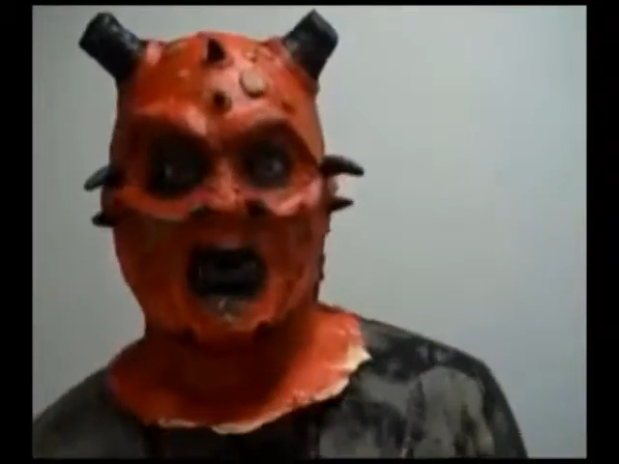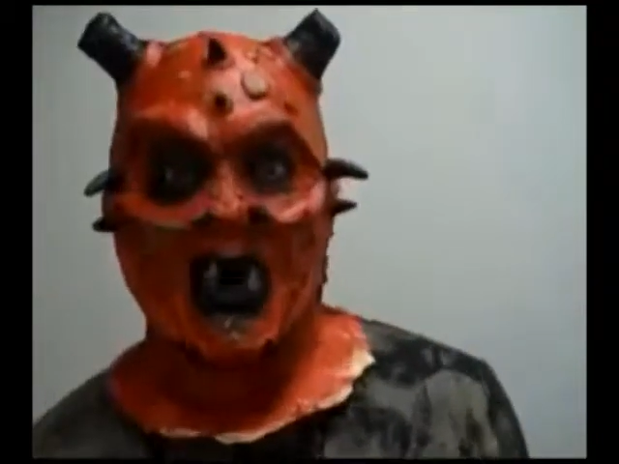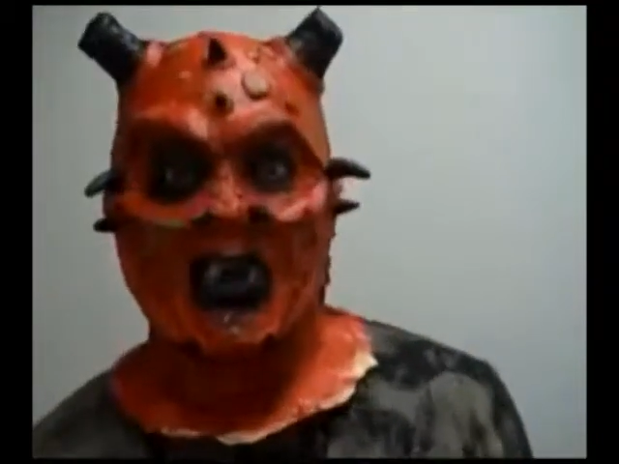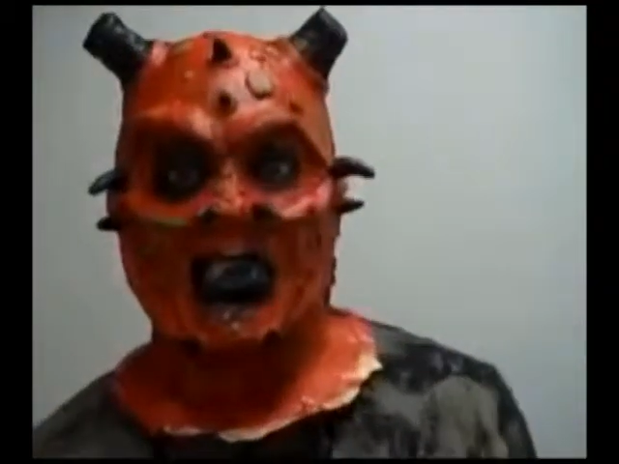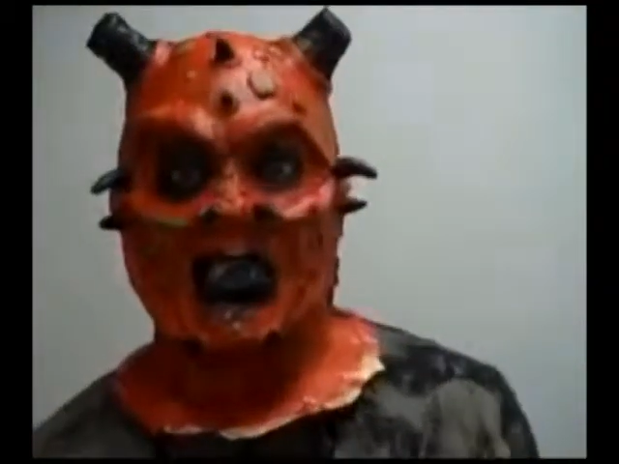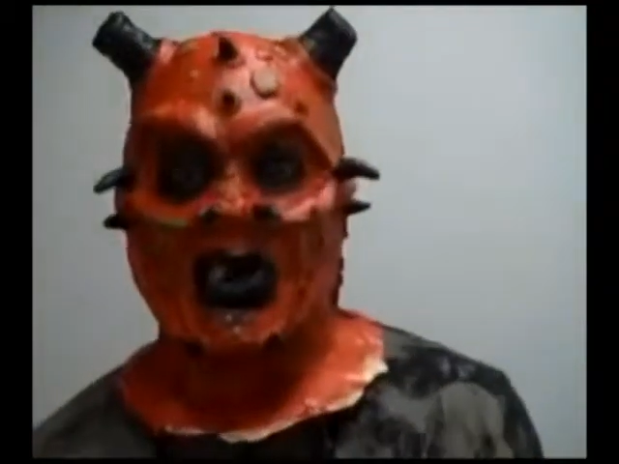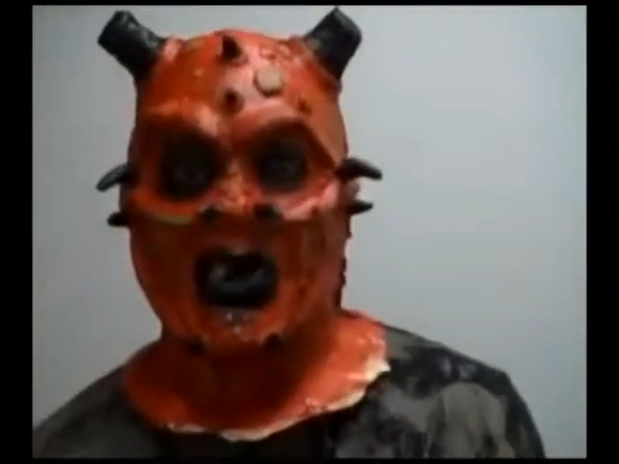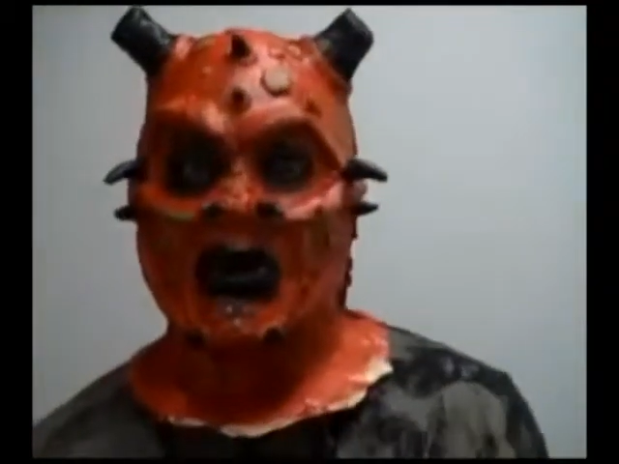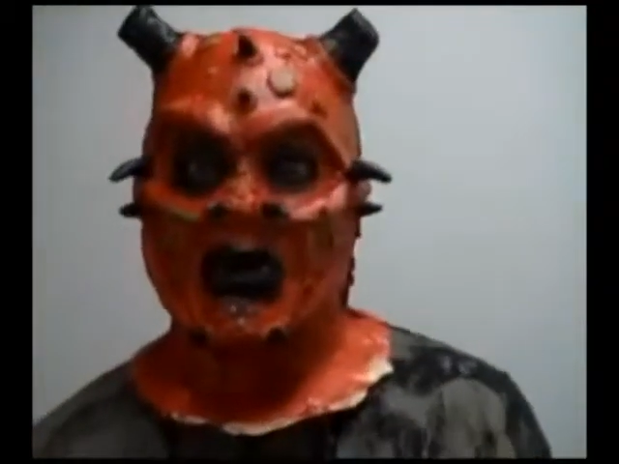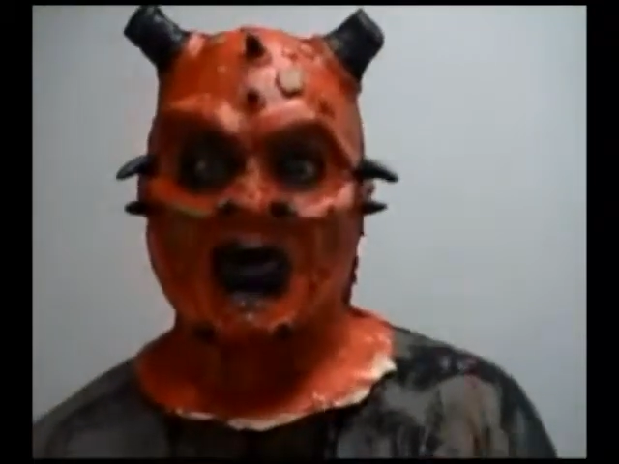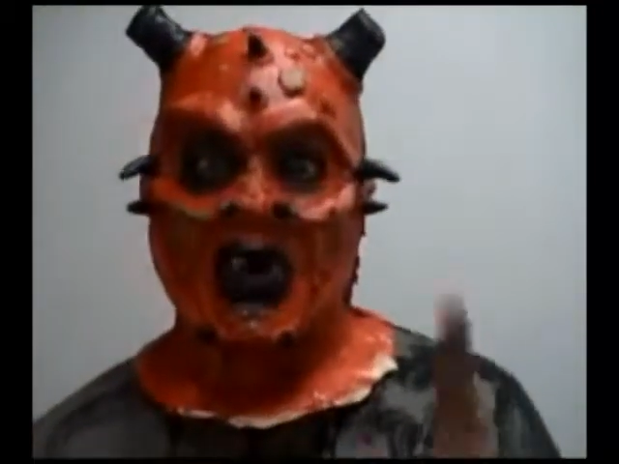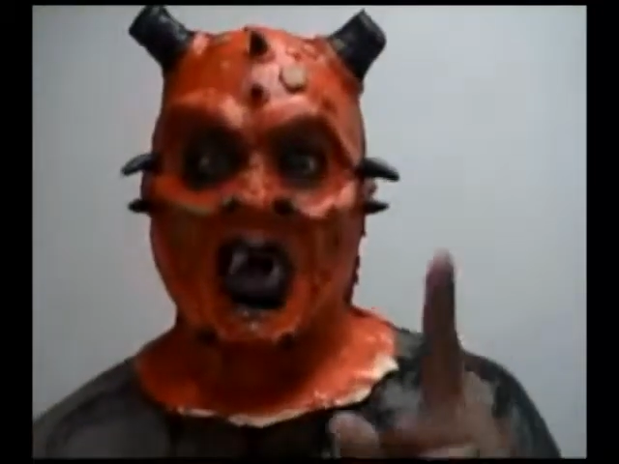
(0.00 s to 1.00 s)
Monster
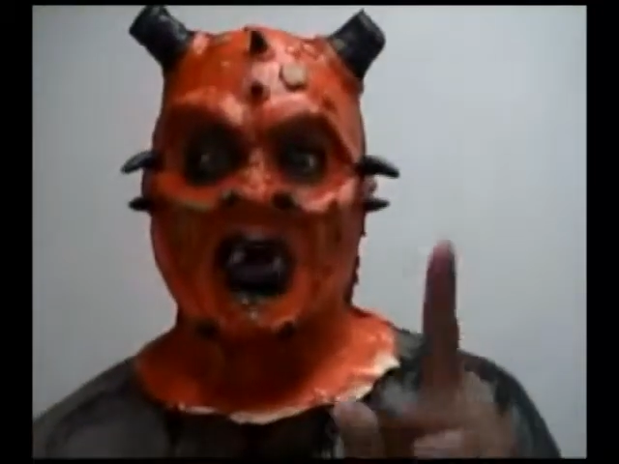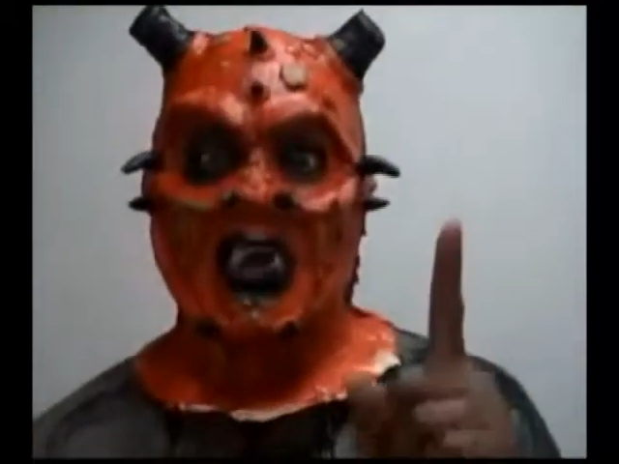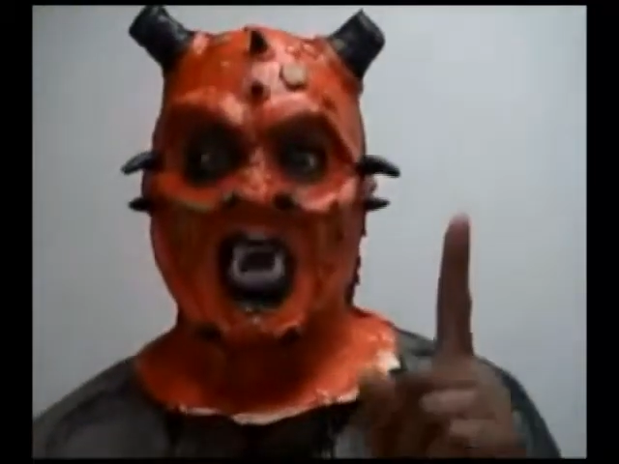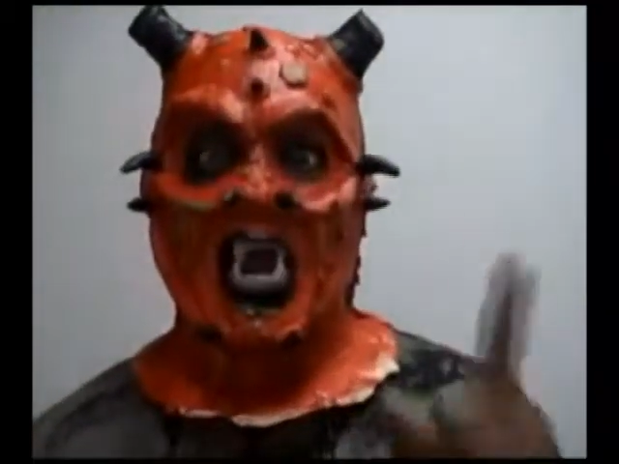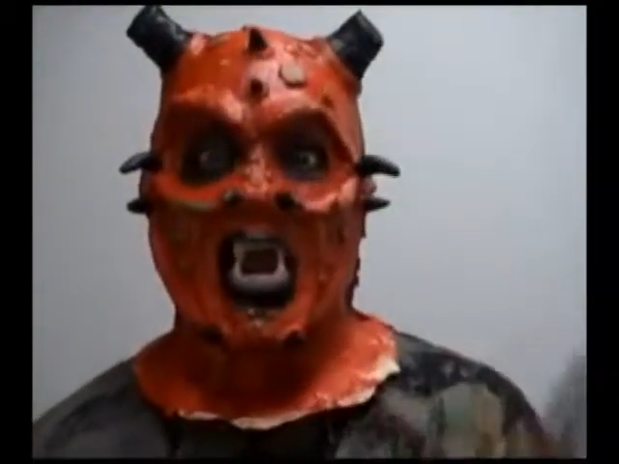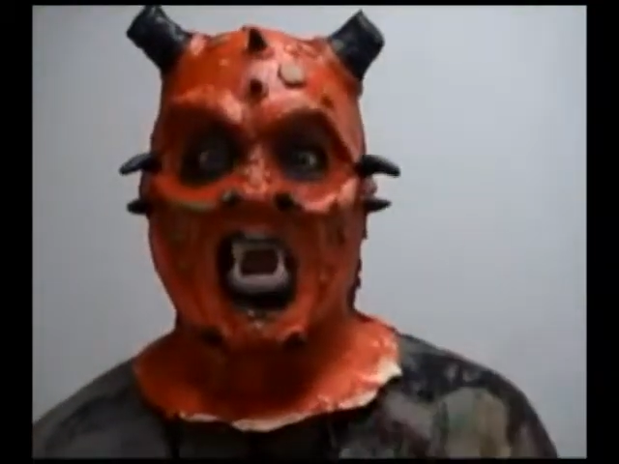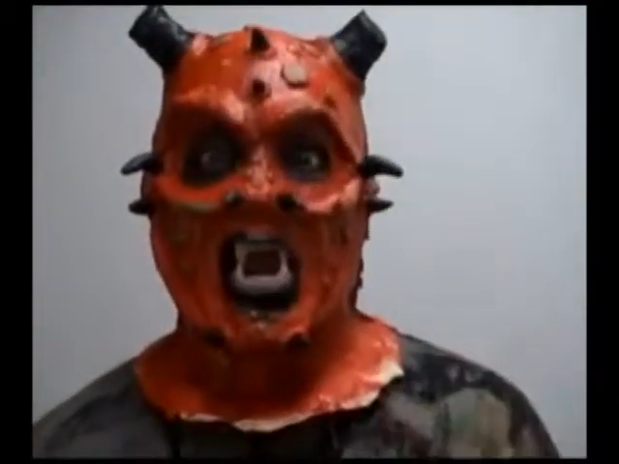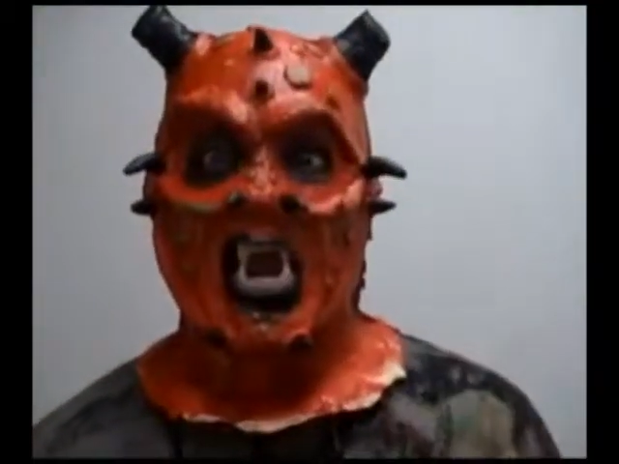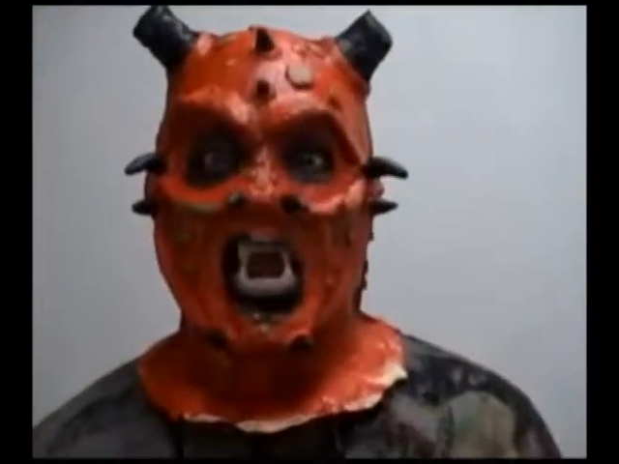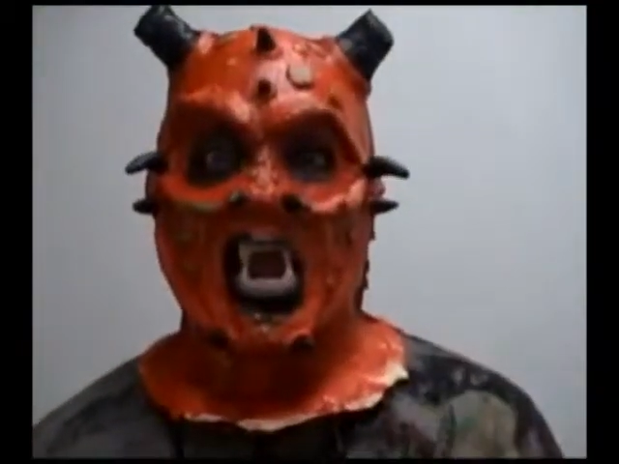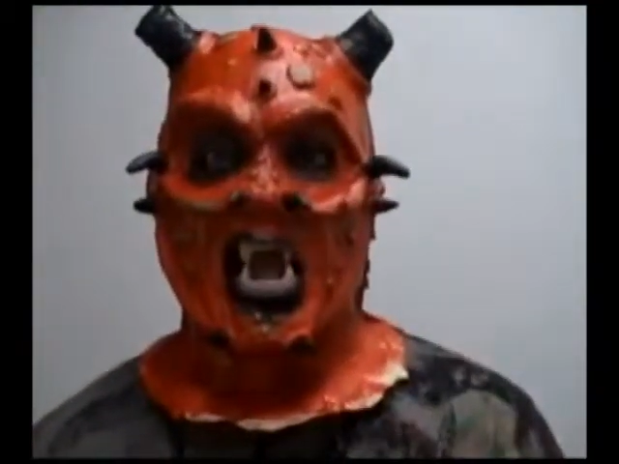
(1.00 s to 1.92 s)
without hair.